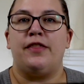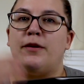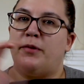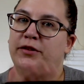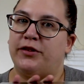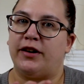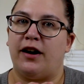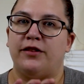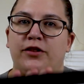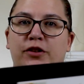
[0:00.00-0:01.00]
the puzzle I
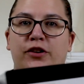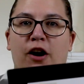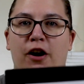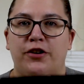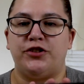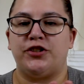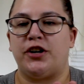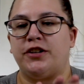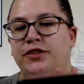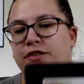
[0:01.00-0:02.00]
got is called Card
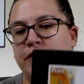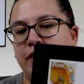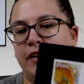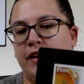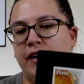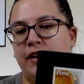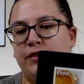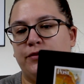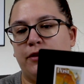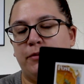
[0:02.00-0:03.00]
Sharks.
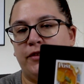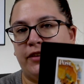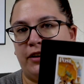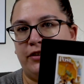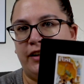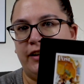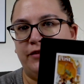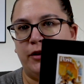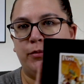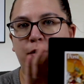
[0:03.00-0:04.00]
It's from the Saturday
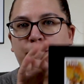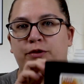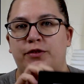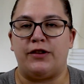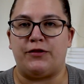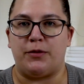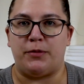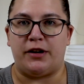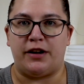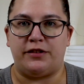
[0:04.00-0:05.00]
Evening Post from
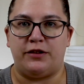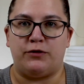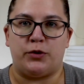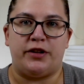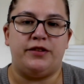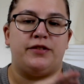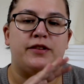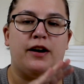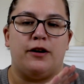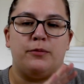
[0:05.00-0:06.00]
the 1940s.
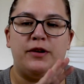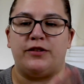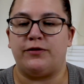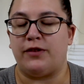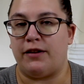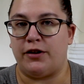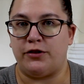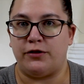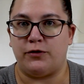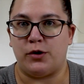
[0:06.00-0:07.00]
It's a
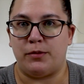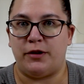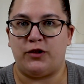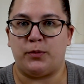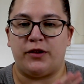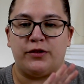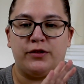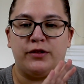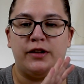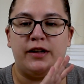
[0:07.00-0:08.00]
540-piece
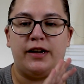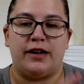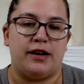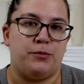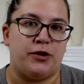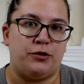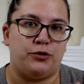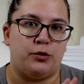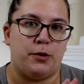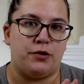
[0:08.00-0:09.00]
puzzle. It comes out
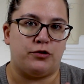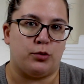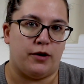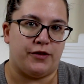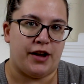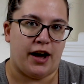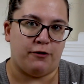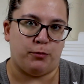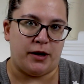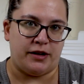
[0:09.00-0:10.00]
to about
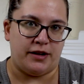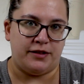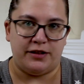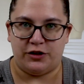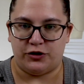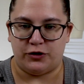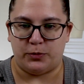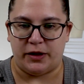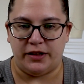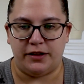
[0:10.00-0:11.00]
12.5 by 19 inches
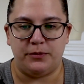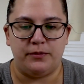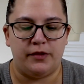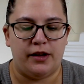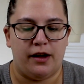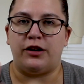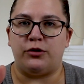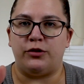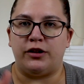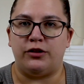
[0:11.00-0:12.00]
big. They
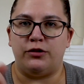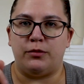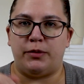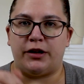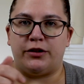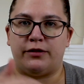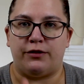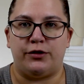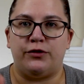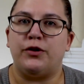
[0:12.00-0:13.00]
don't include a bigger
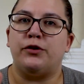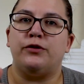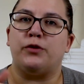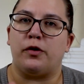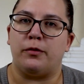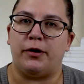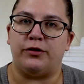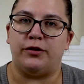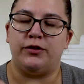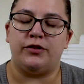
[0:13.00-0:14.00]
reference photo for their
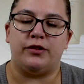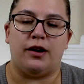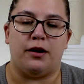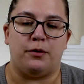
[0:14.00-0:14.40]
puzzles,